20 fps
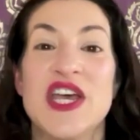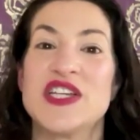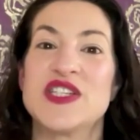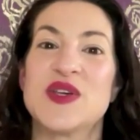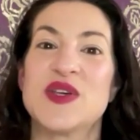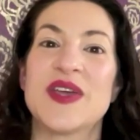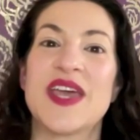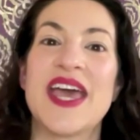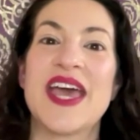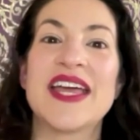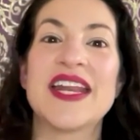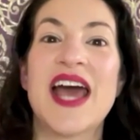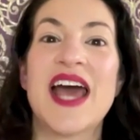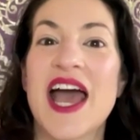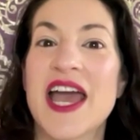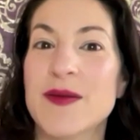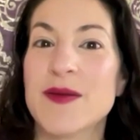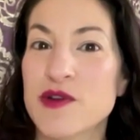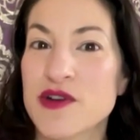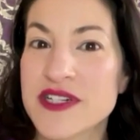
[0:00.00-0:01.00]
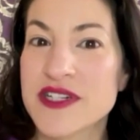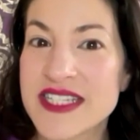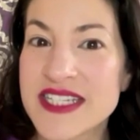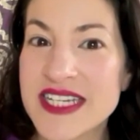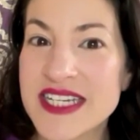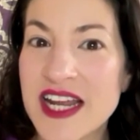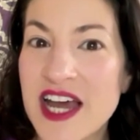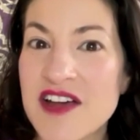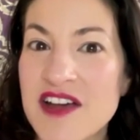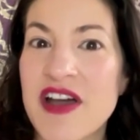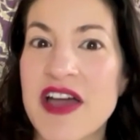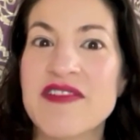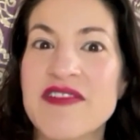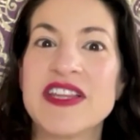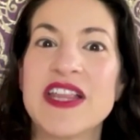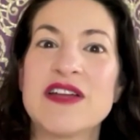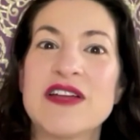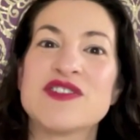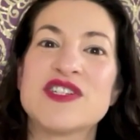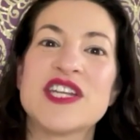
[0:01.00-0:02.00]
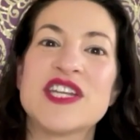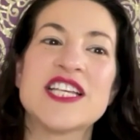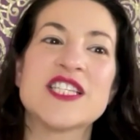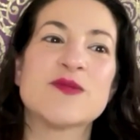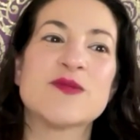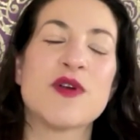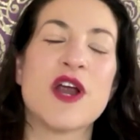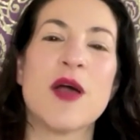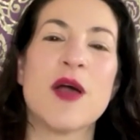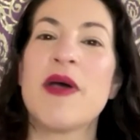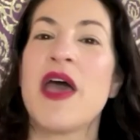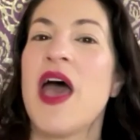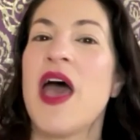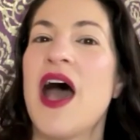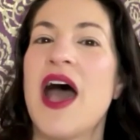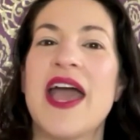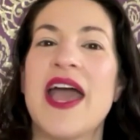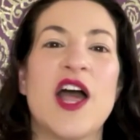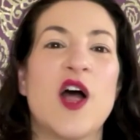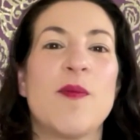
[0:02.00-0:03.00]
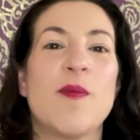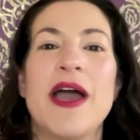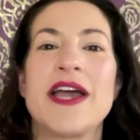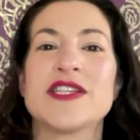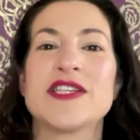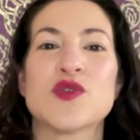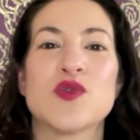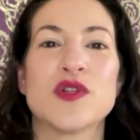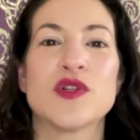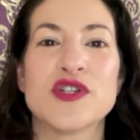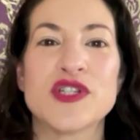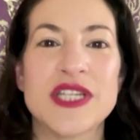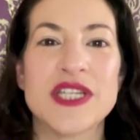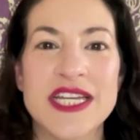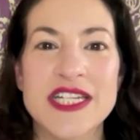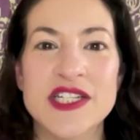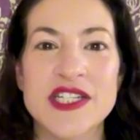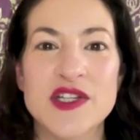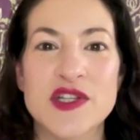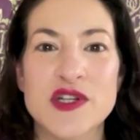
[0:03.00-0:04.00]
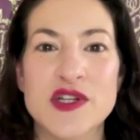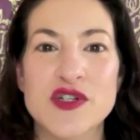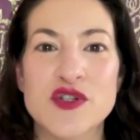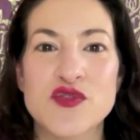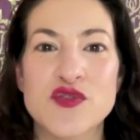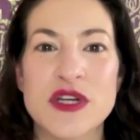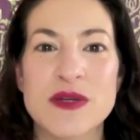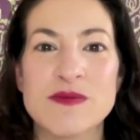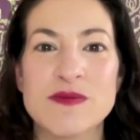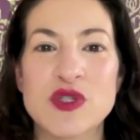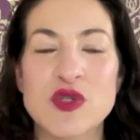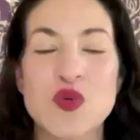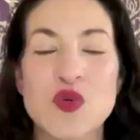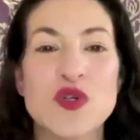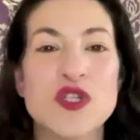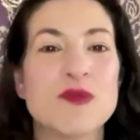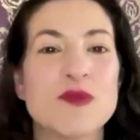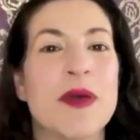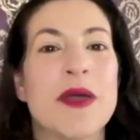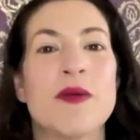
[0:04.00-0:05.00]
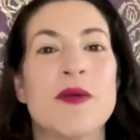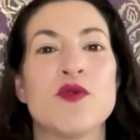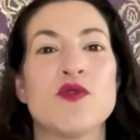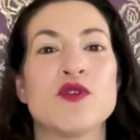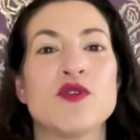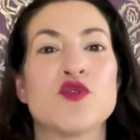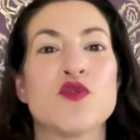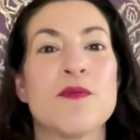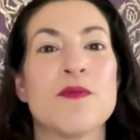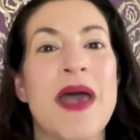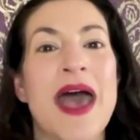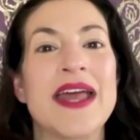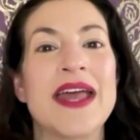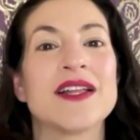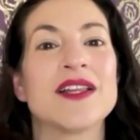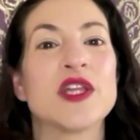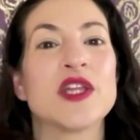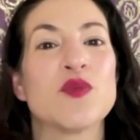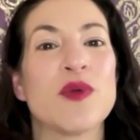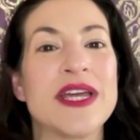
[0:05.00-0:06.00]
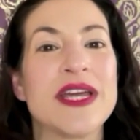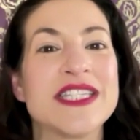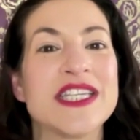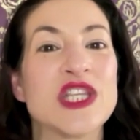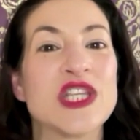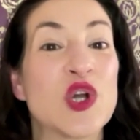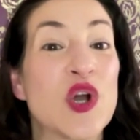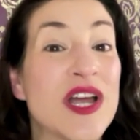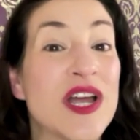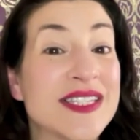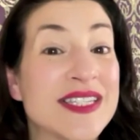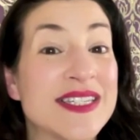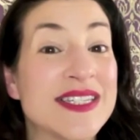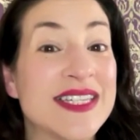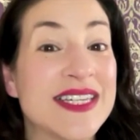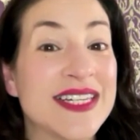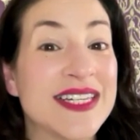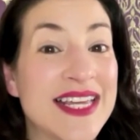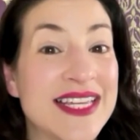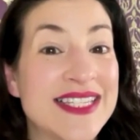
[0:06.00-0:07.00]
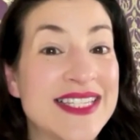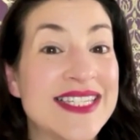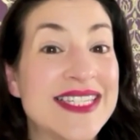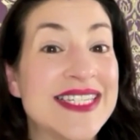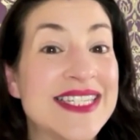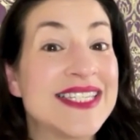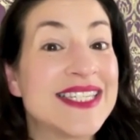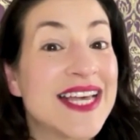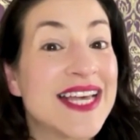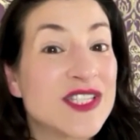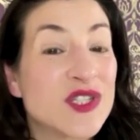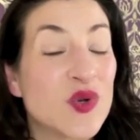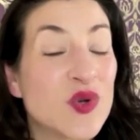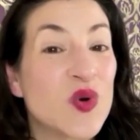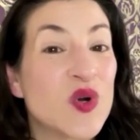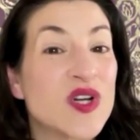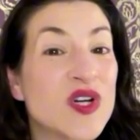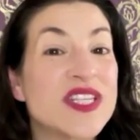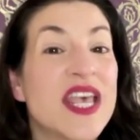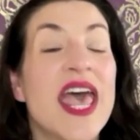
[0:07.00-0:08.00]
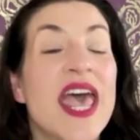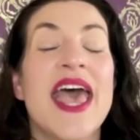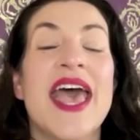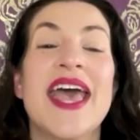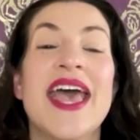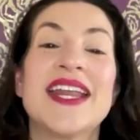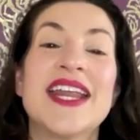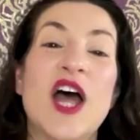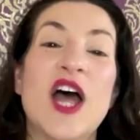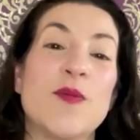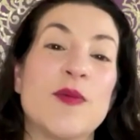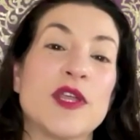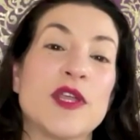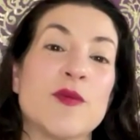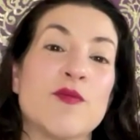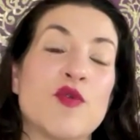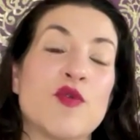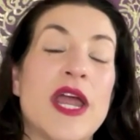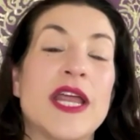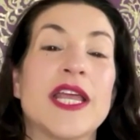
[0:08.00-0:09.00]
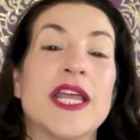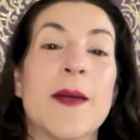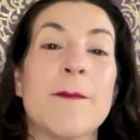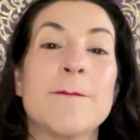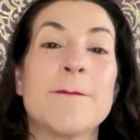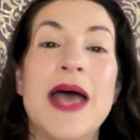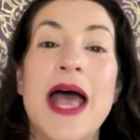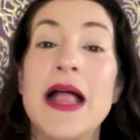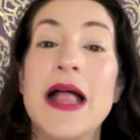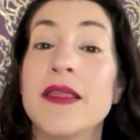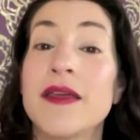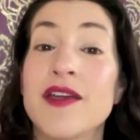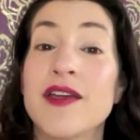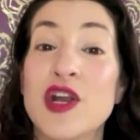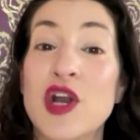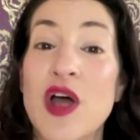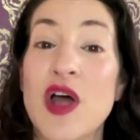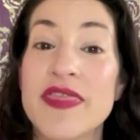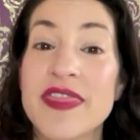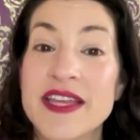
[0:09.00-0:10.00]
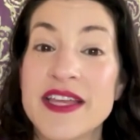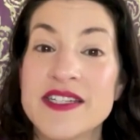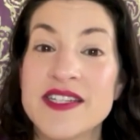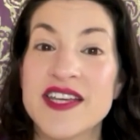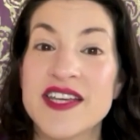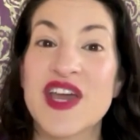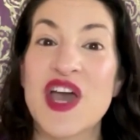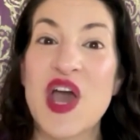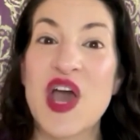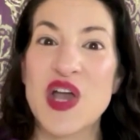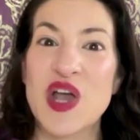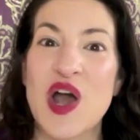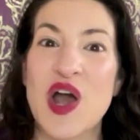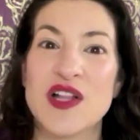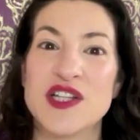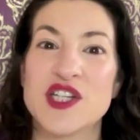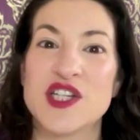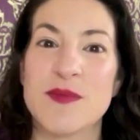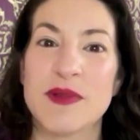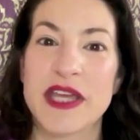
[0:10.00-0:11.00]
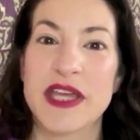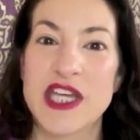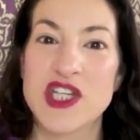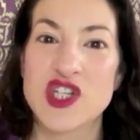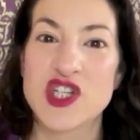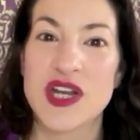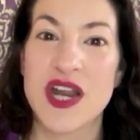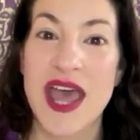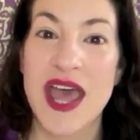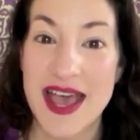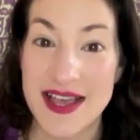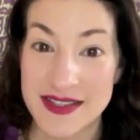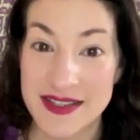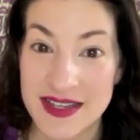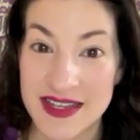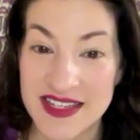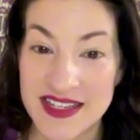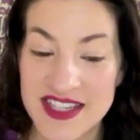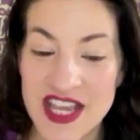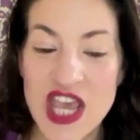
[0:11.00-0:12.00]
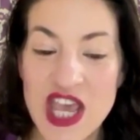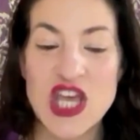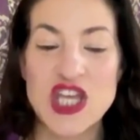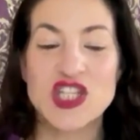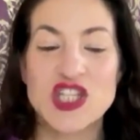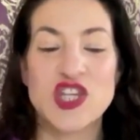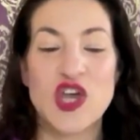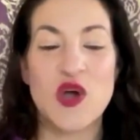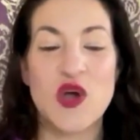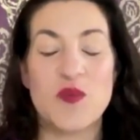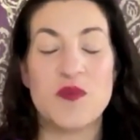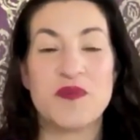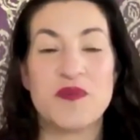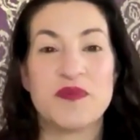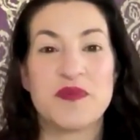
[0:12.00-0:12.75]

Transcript: So again, I'm Kristina of Ivy Lunge Test Prep. I help high schoolers get into their dream schools by dramatically raising their SAT and ACT test scores and helping them write compelling and authentic college application essays. So